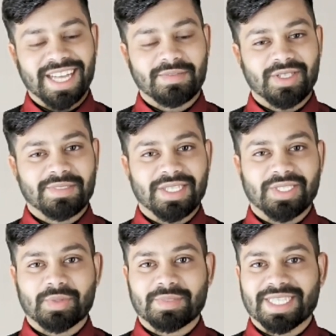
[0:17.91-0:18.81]

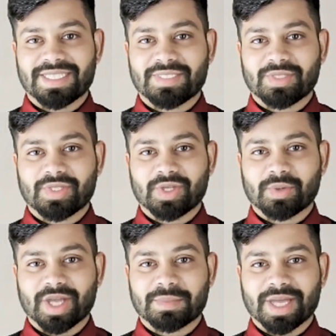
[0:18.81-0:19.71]
everything you need to
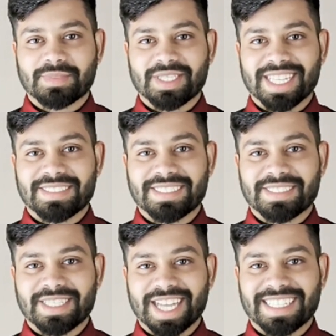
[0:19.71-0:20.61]
know about
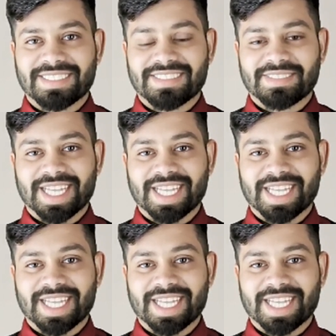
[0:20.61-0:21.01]
Etsy tags